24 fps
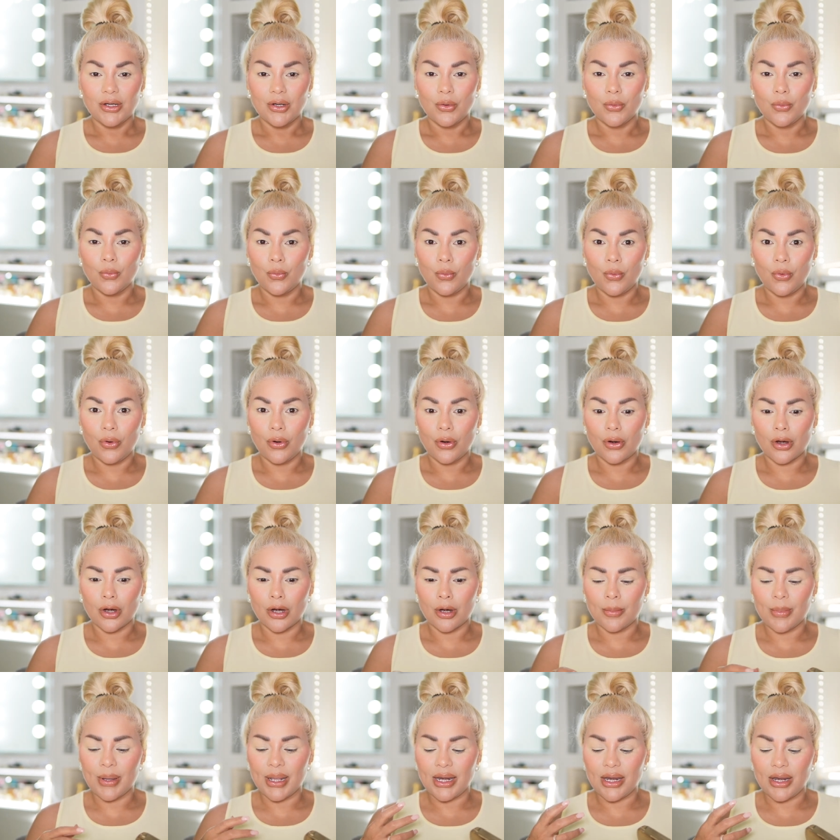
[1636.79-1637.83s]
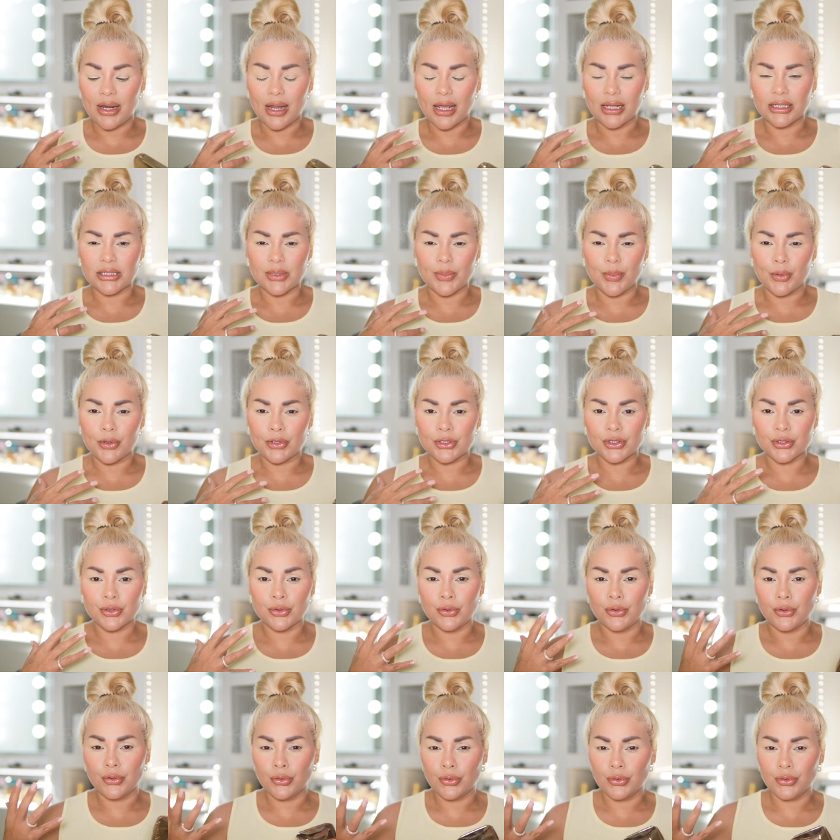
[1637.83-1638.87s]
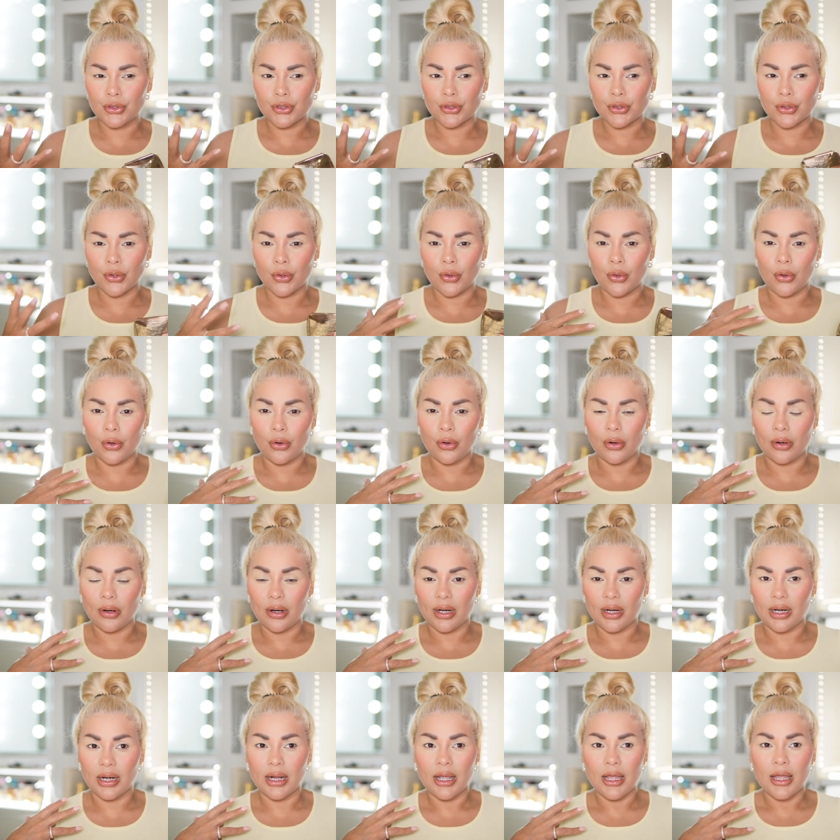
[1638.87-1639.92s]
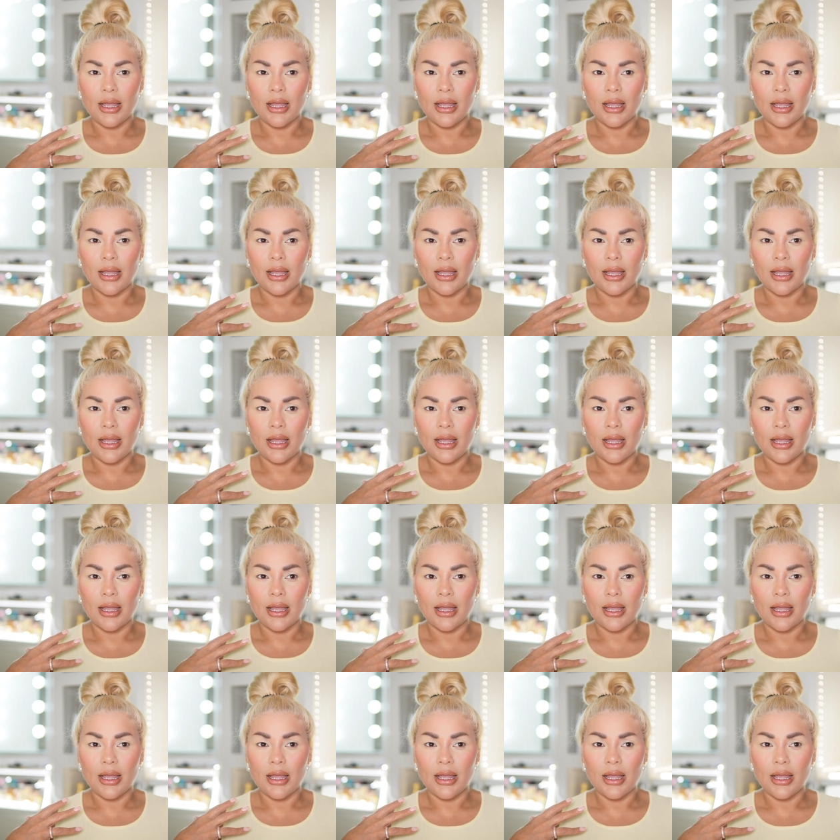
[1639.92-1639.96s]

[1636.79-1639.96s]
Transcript: warm and as opposed to neutral or